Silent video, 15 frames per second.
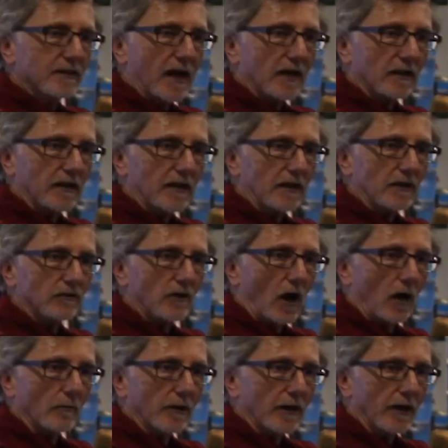New digital
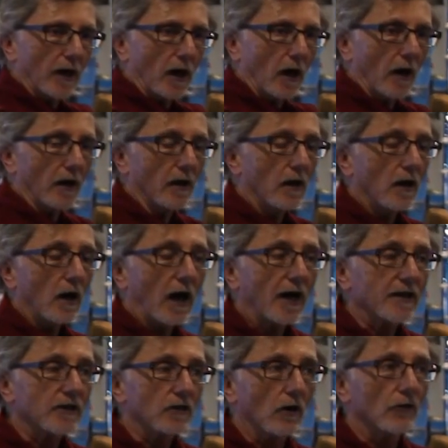measurement systems
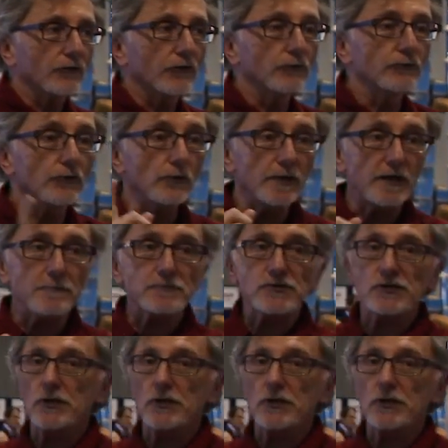like the one you see here